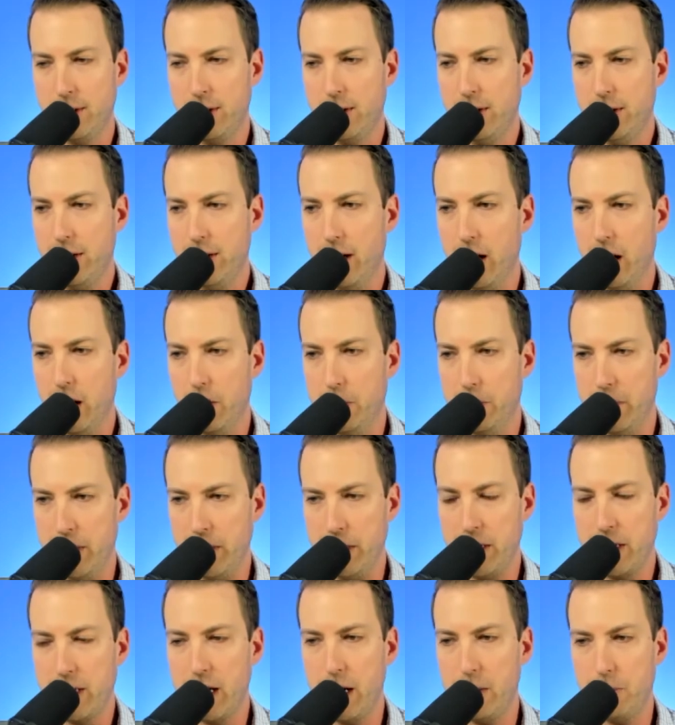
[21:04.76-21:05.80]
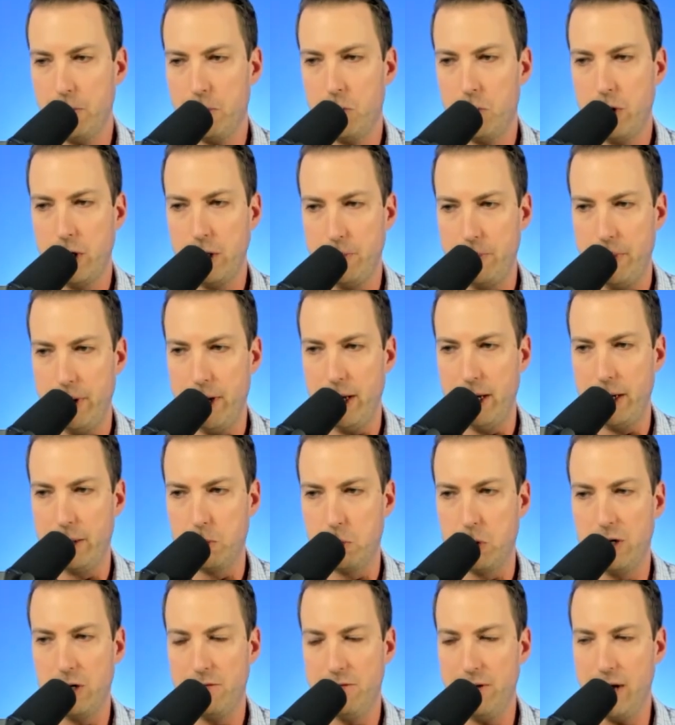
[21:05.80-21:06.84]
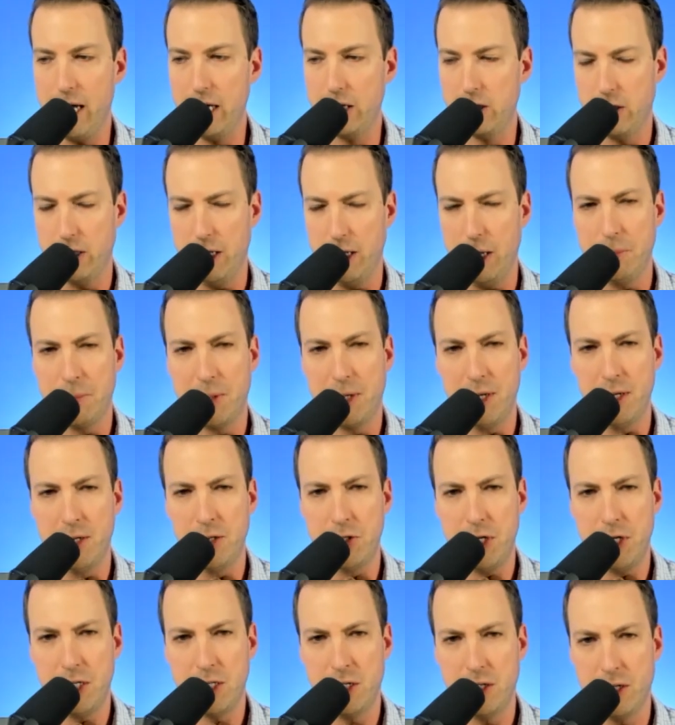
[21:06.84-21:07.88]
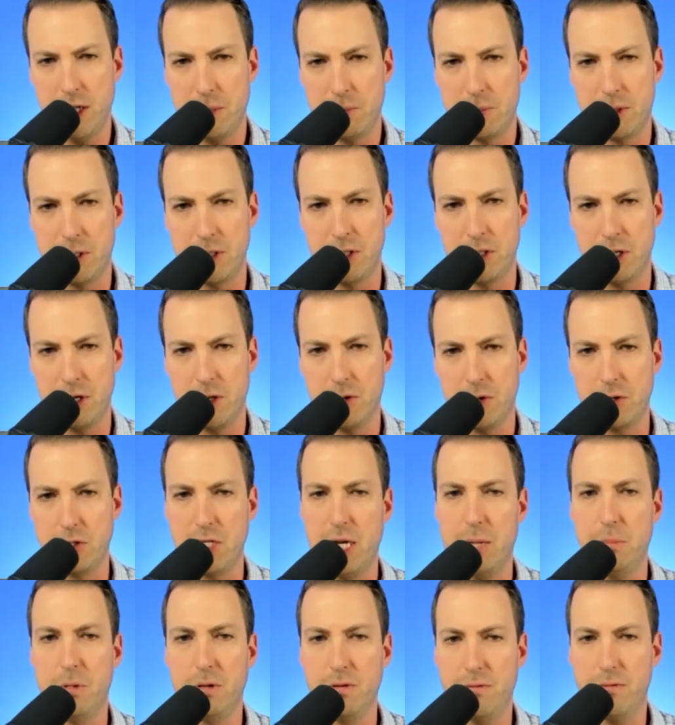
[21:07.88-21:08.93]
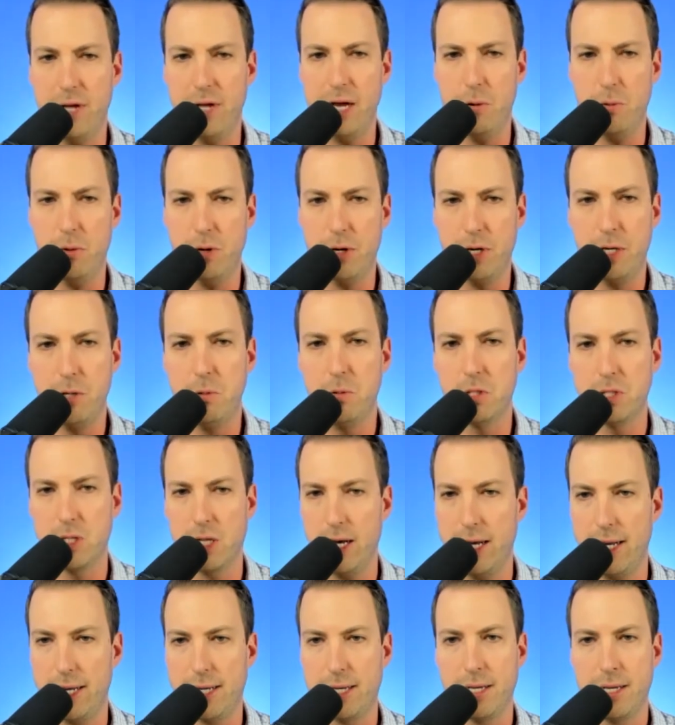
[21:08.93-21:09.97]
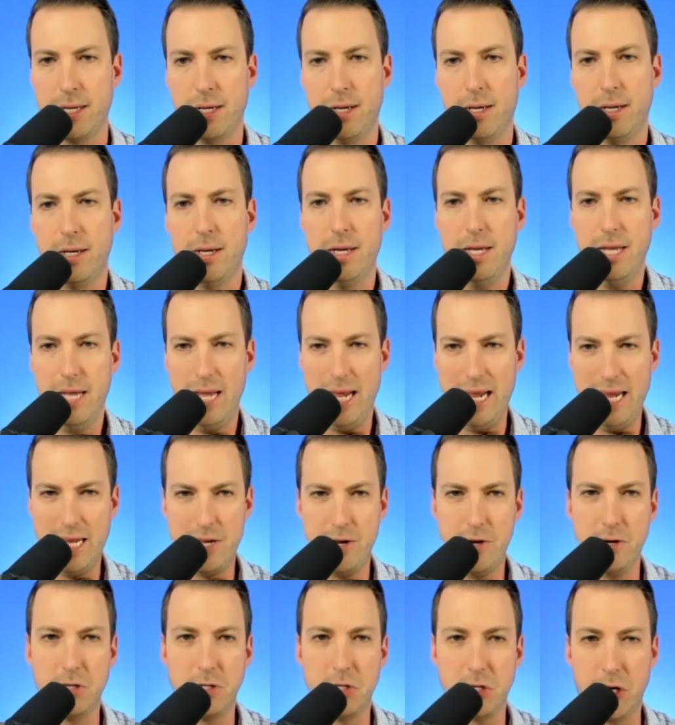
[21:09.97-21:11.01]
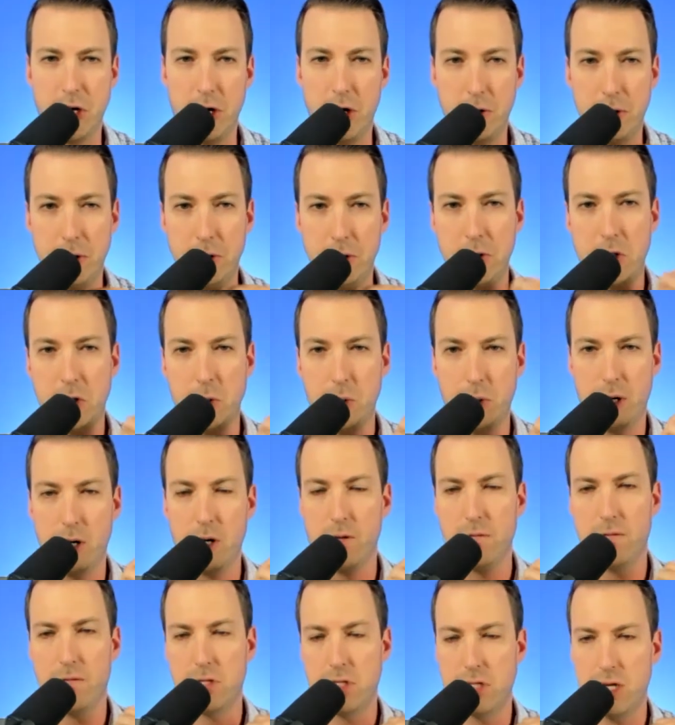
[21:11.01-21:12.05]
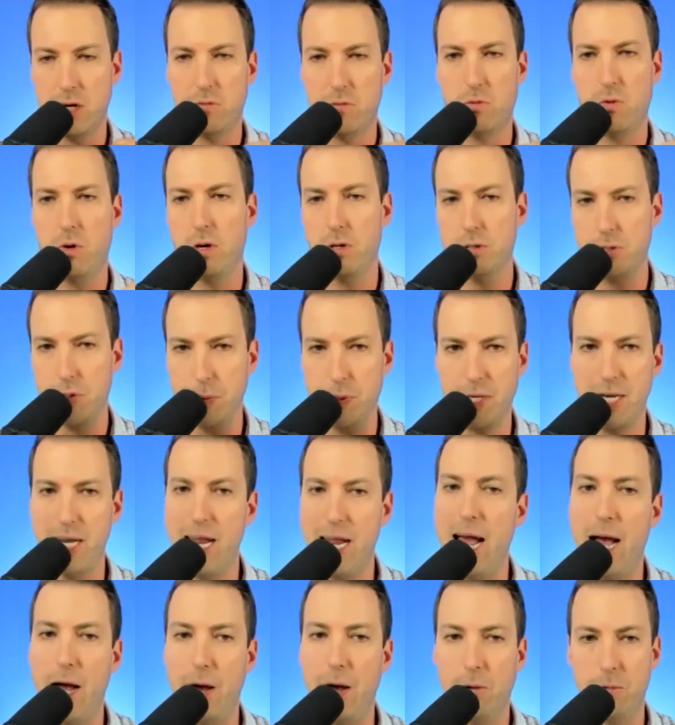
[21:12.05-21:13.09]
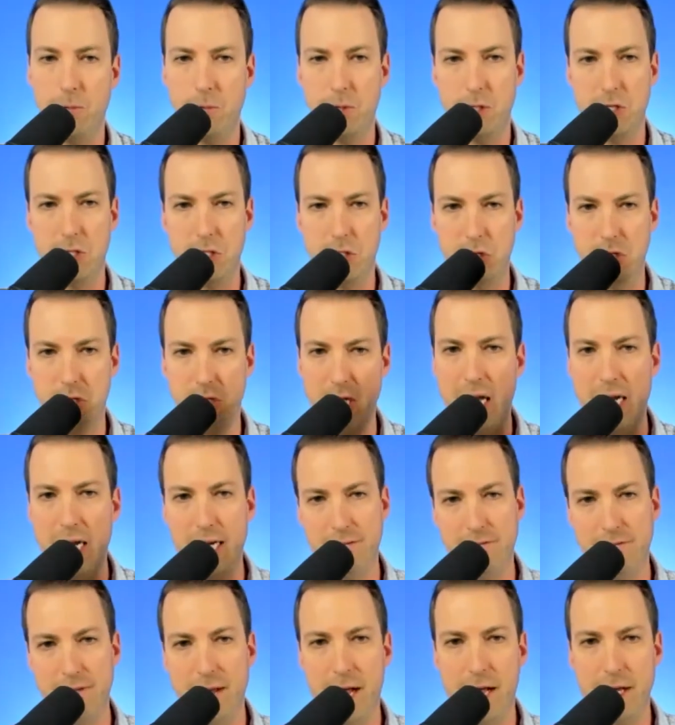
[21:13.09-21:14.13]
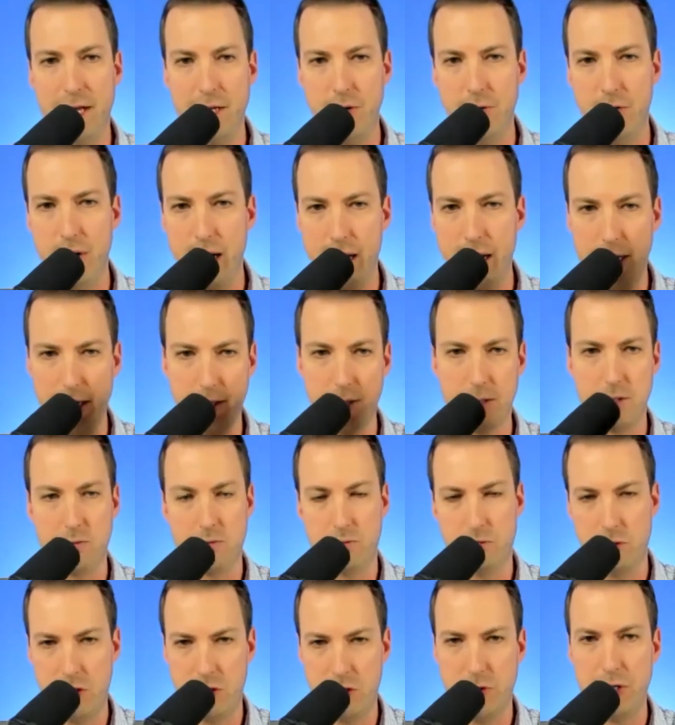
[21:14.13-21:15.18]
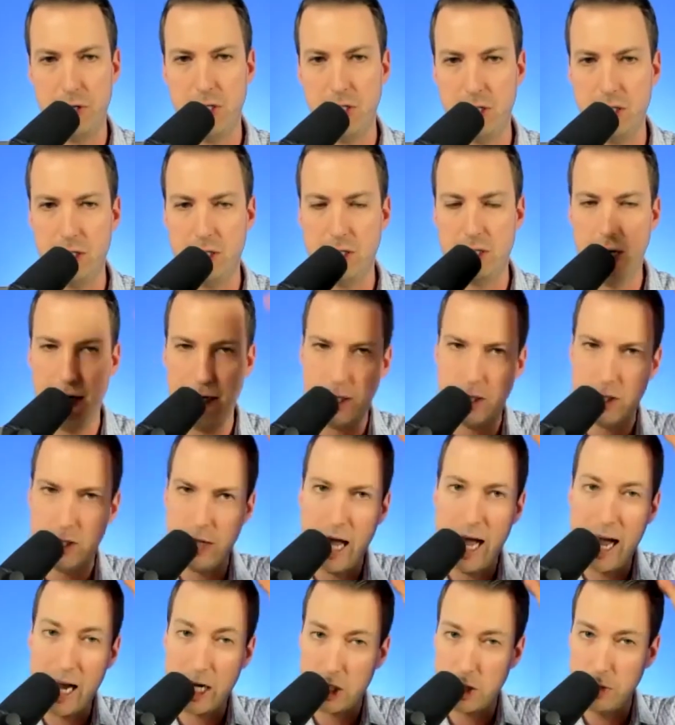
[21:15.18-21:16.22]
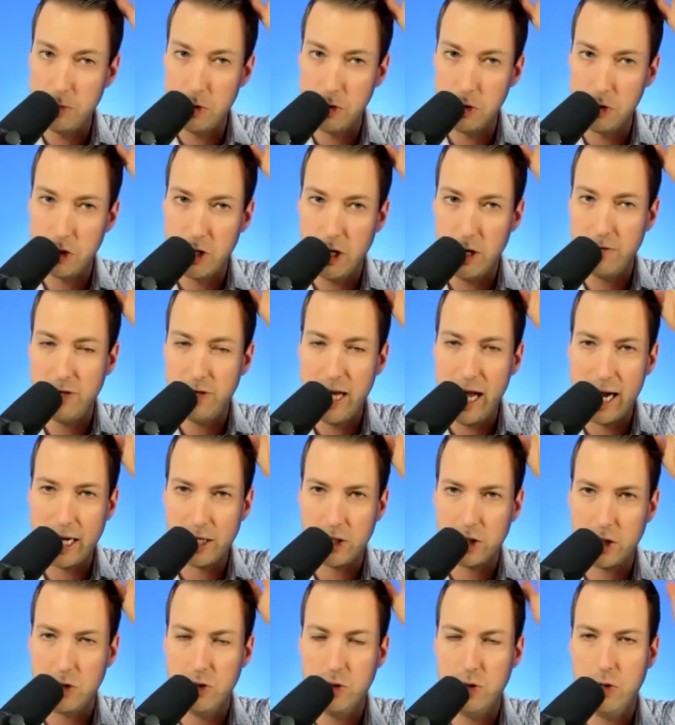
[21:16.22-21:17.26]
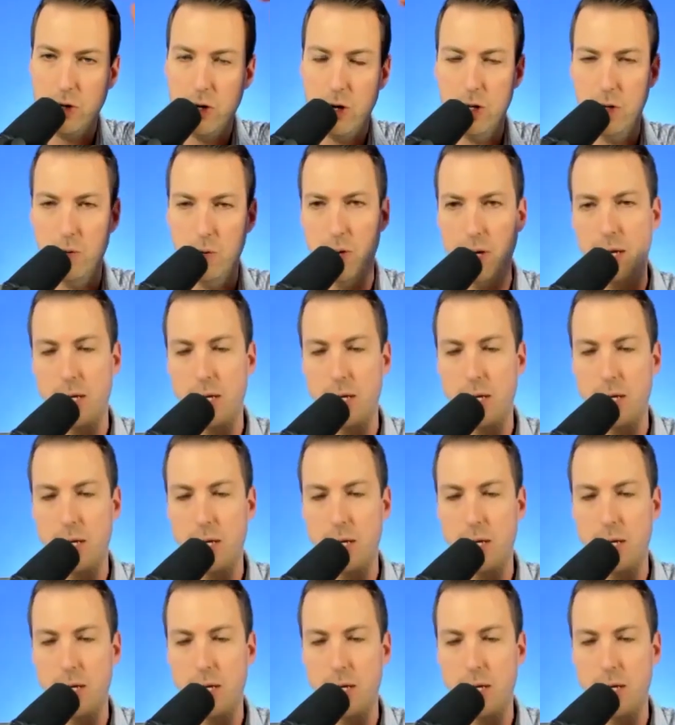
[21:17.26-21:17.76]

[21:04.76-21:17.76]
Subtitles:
And he got pretty big pretty fast. Jason Lemkin's another example of that, where he was like 8 years ago, he was doing all of the stuff we're all doing now, which is just adding value, adding serious insights, actionable stuff, tactical, all the way.